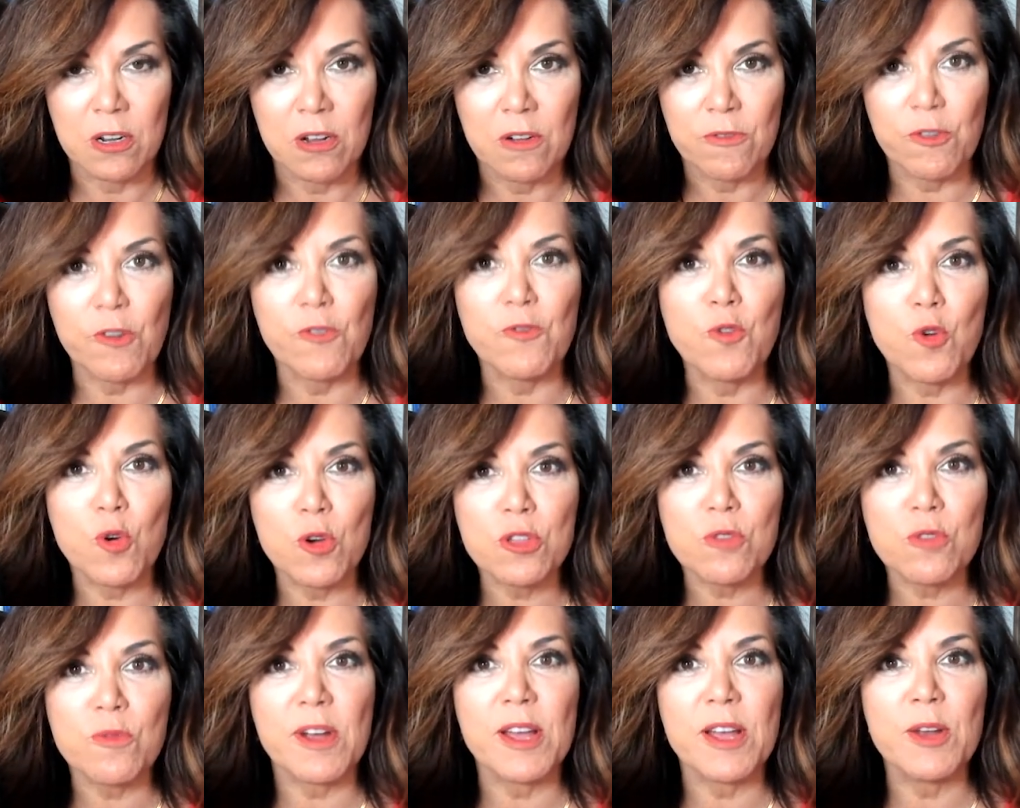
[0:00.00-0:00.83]
for
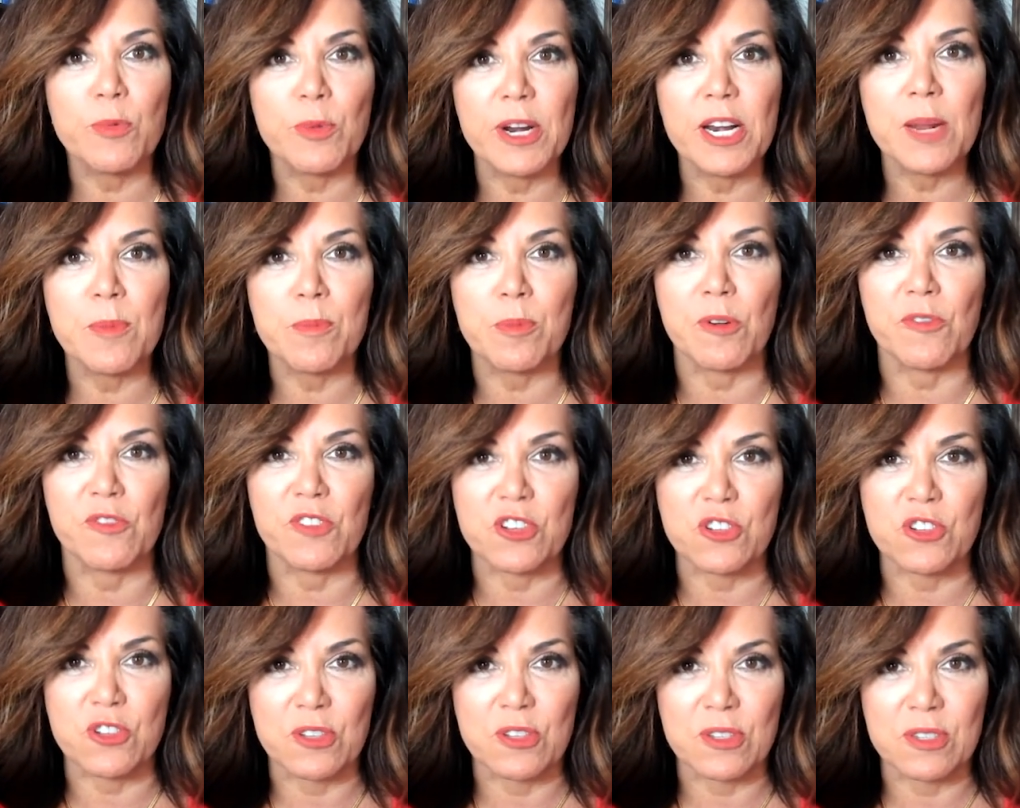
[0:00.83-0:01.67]
fourth grade reading
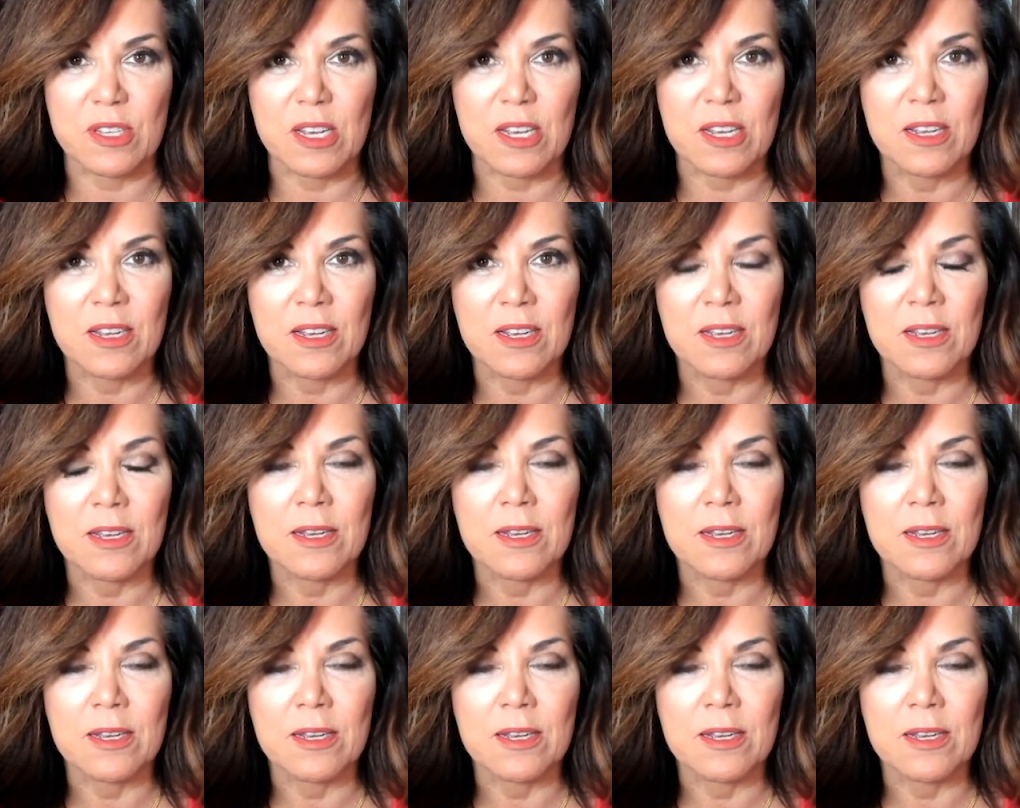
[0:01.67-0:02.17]
proficiency.